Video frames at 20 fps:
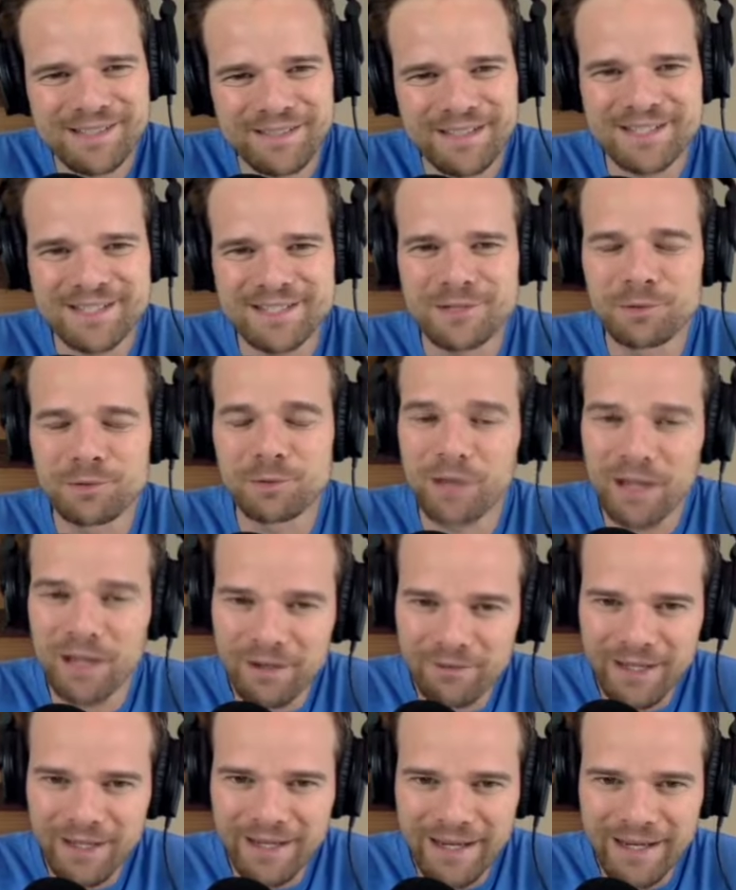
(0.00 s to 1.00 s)
these two
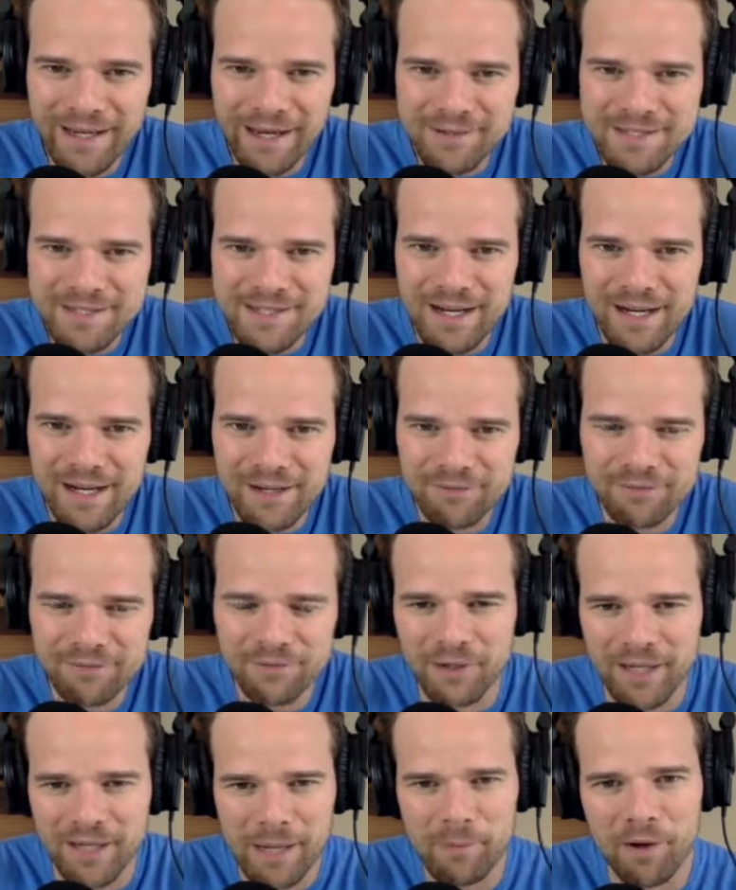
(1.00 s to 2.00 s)
love getting outside for
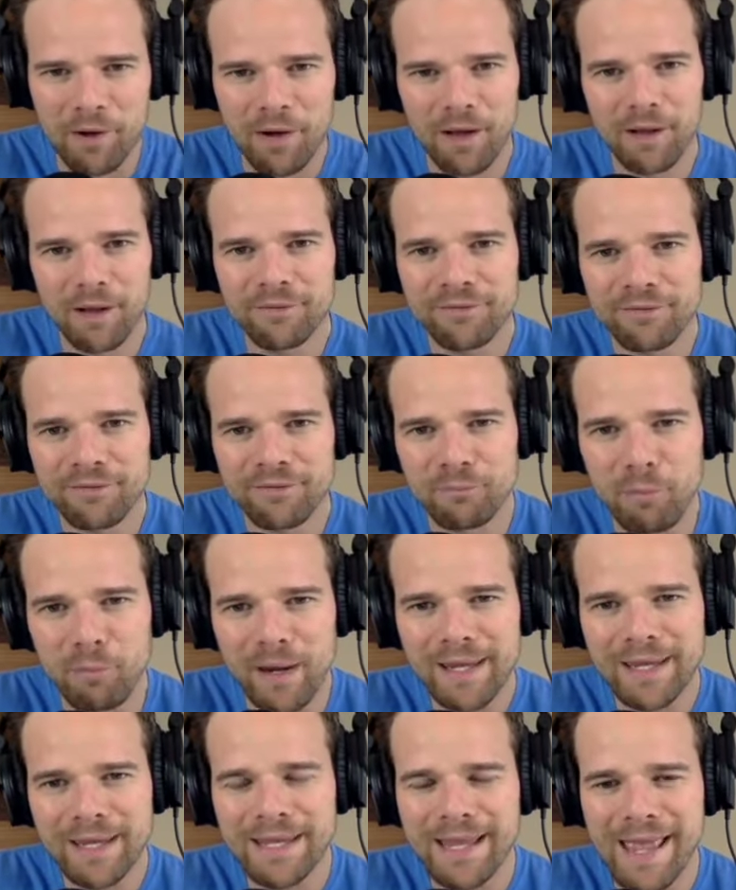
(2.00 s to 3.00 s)
a game of golf,
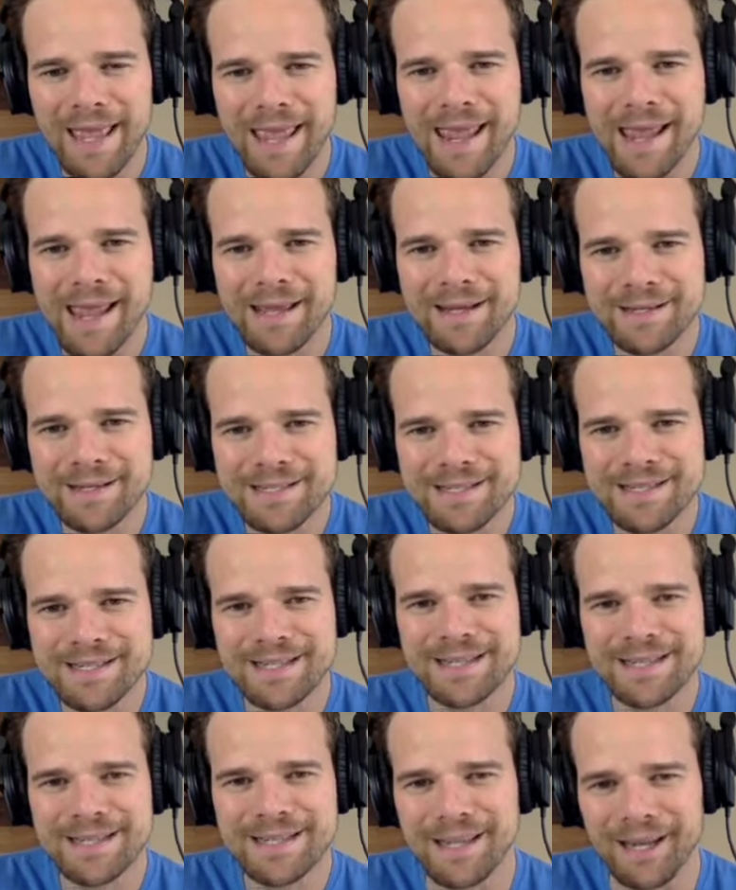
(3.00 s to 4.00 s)
biking, and
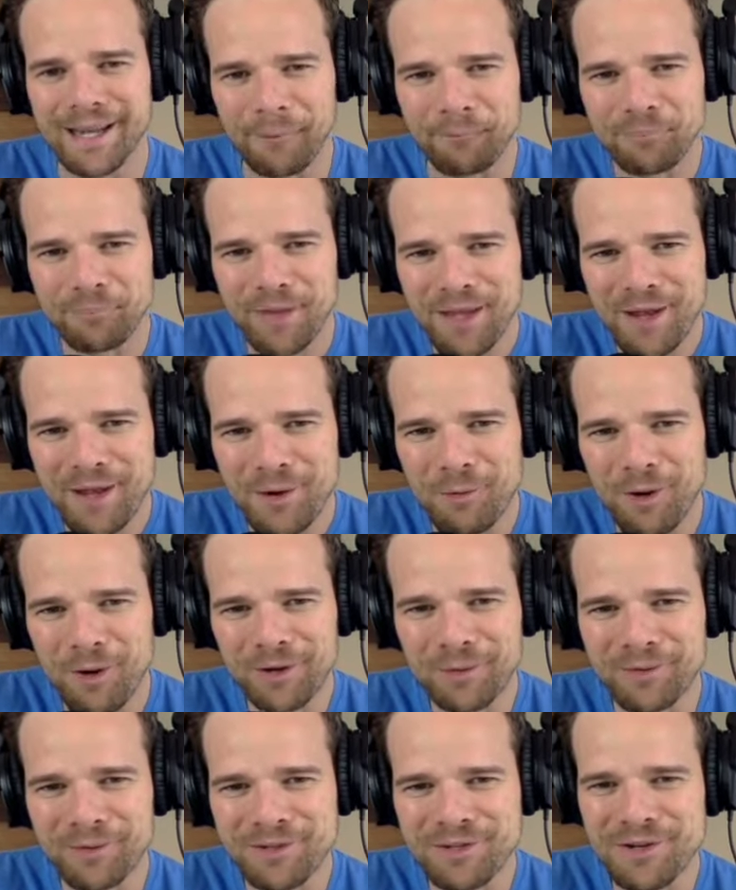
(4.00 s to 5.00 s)
skiing.
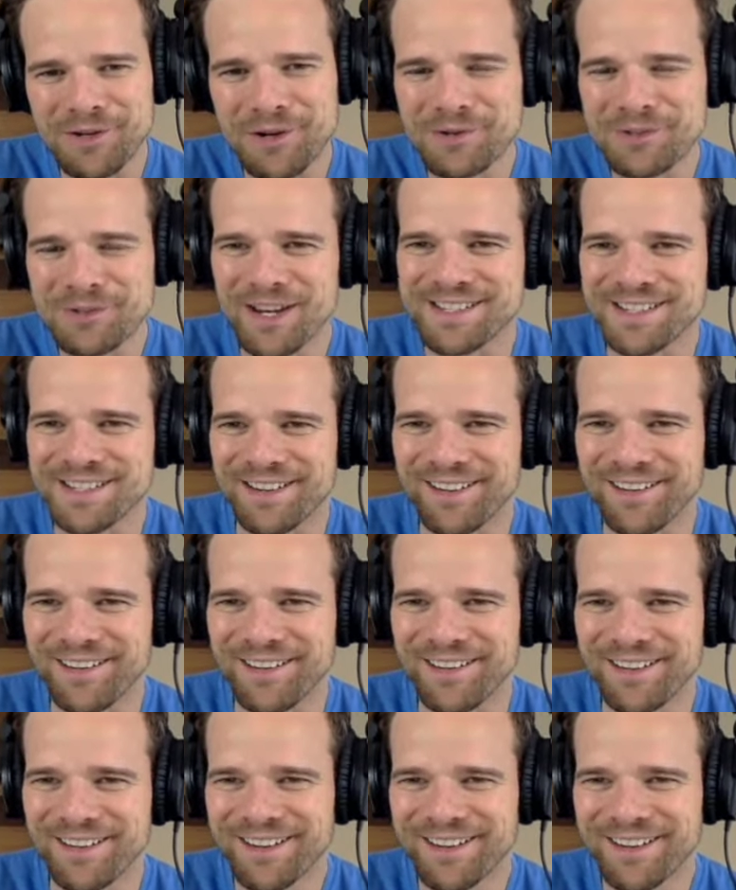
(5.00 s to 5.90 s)
Welcome to the show, Jace and Clark.